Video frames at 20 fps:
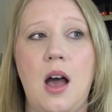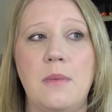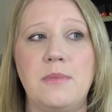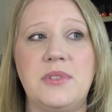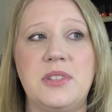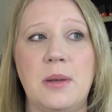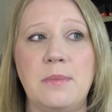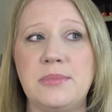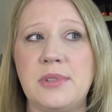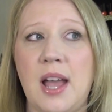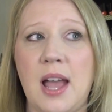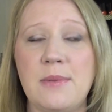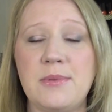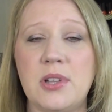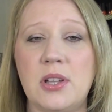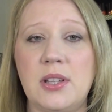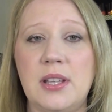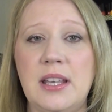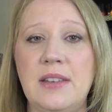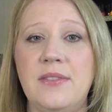Sometimes
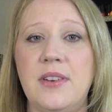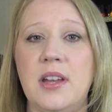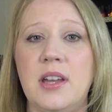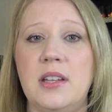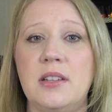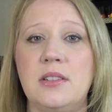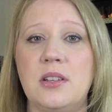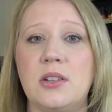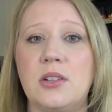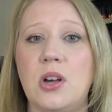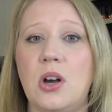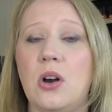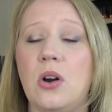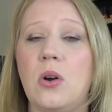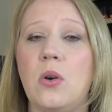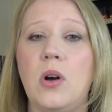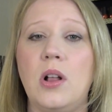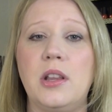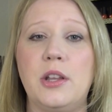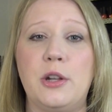I'll even
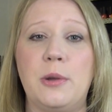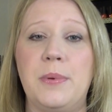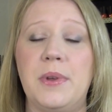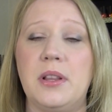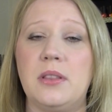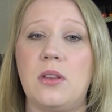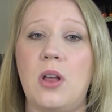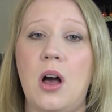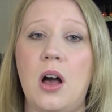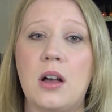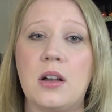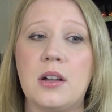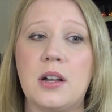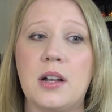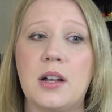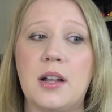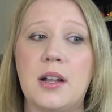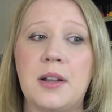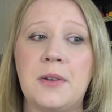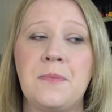go a little bit
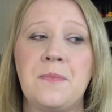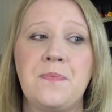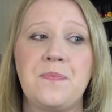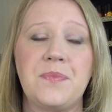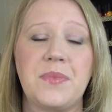longer,